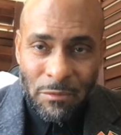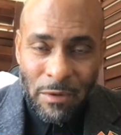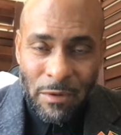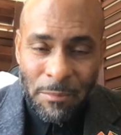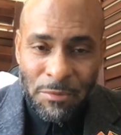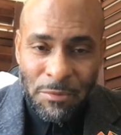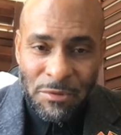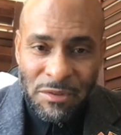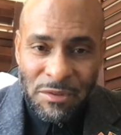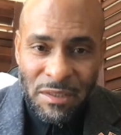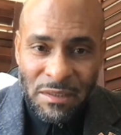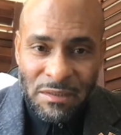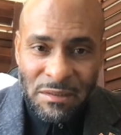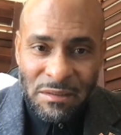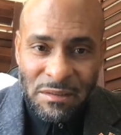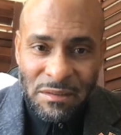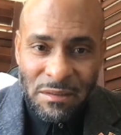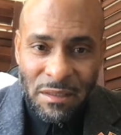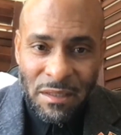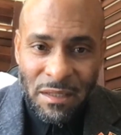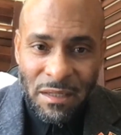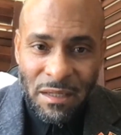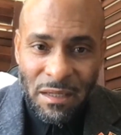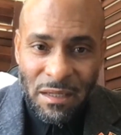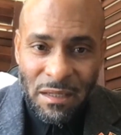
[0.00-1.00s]
represents
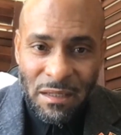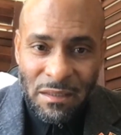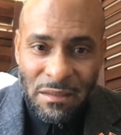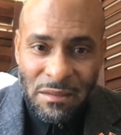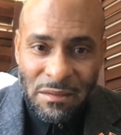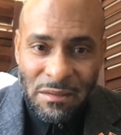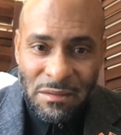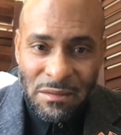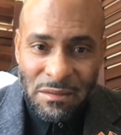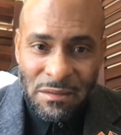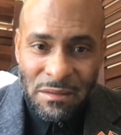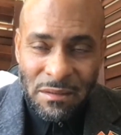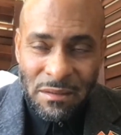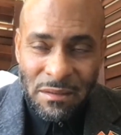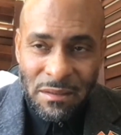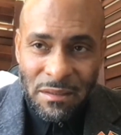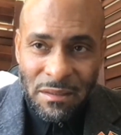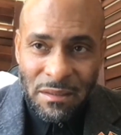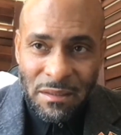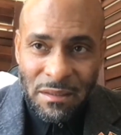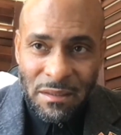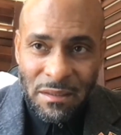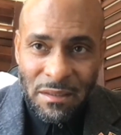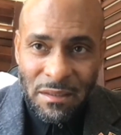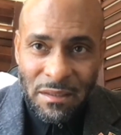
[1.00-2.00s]
the keys
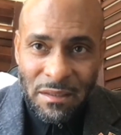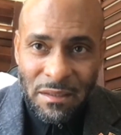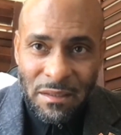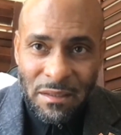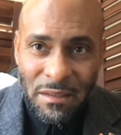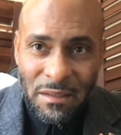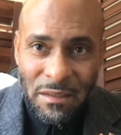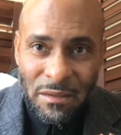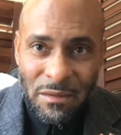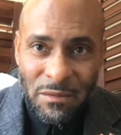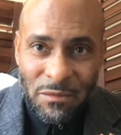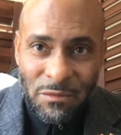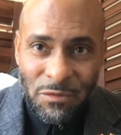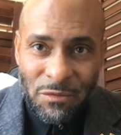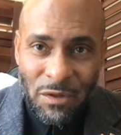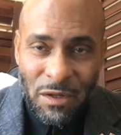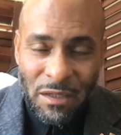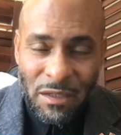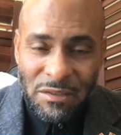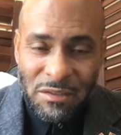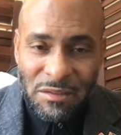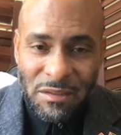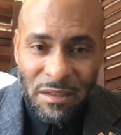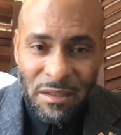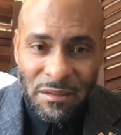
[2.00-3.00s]
for
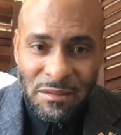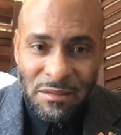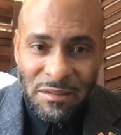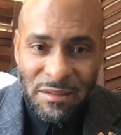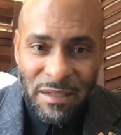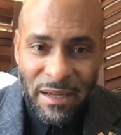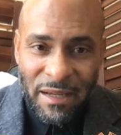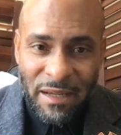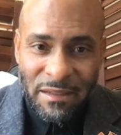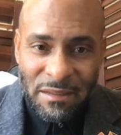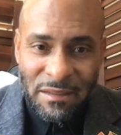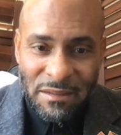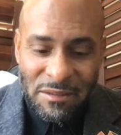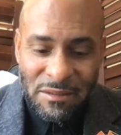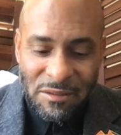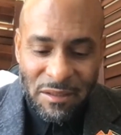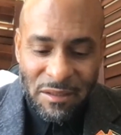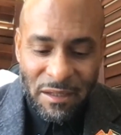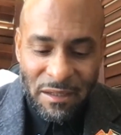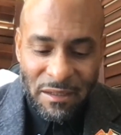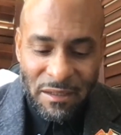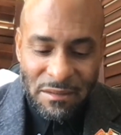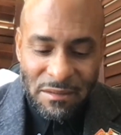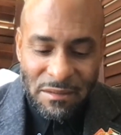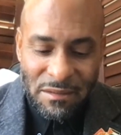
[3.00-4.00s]
us to understand these
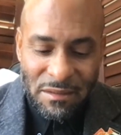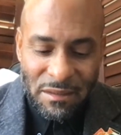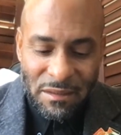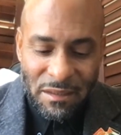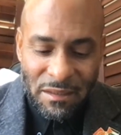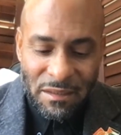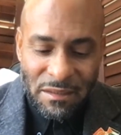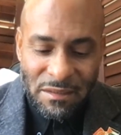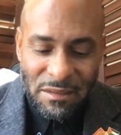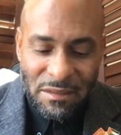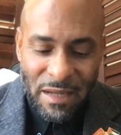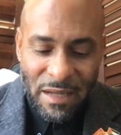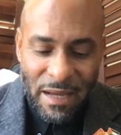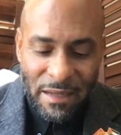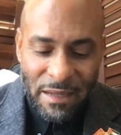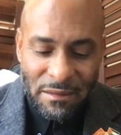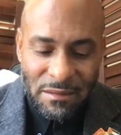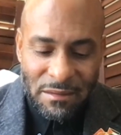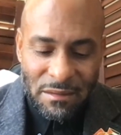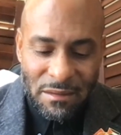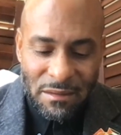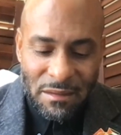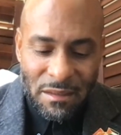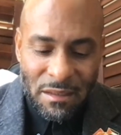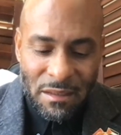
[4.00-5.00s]
things. And it's not
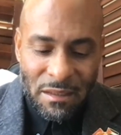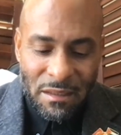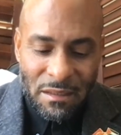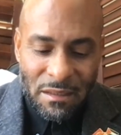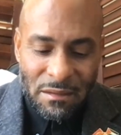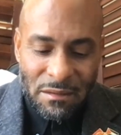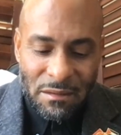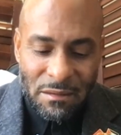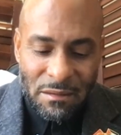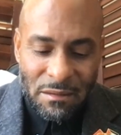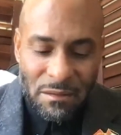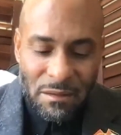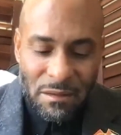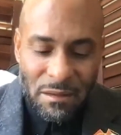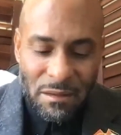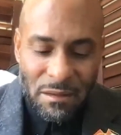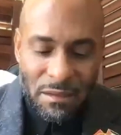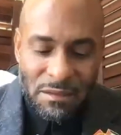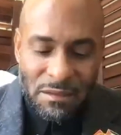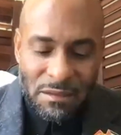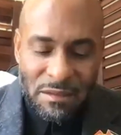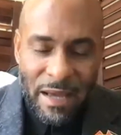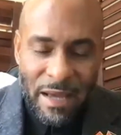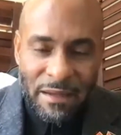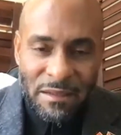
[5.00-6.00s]

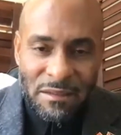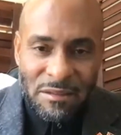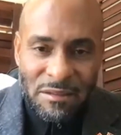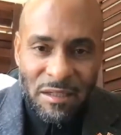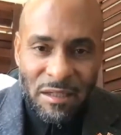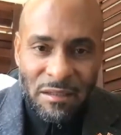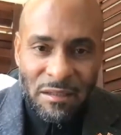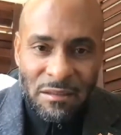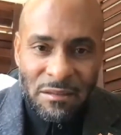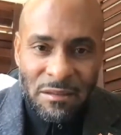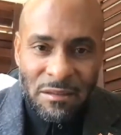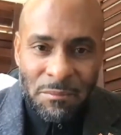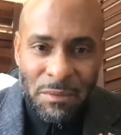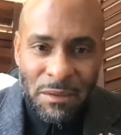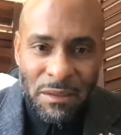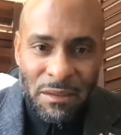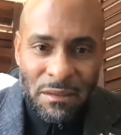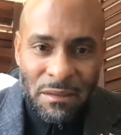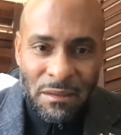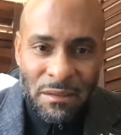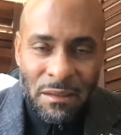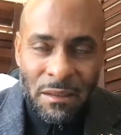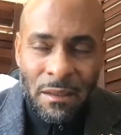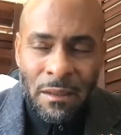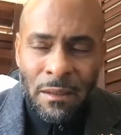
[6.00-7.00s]
intended to
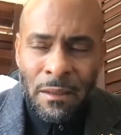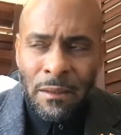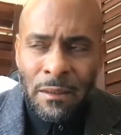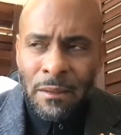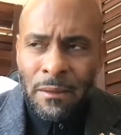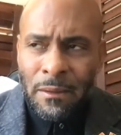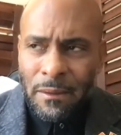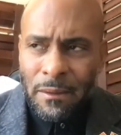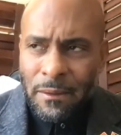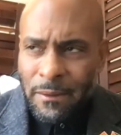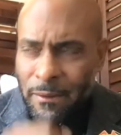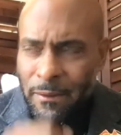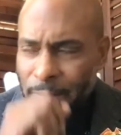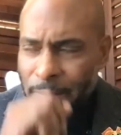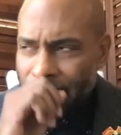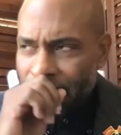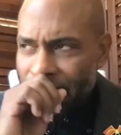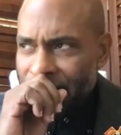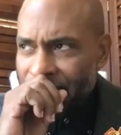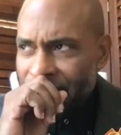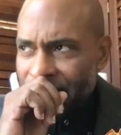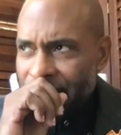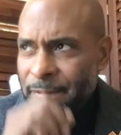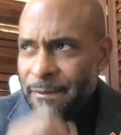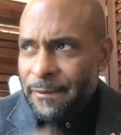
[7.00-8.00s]
be
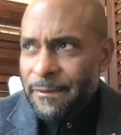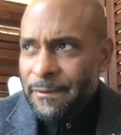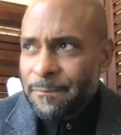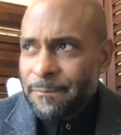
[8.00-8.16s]
a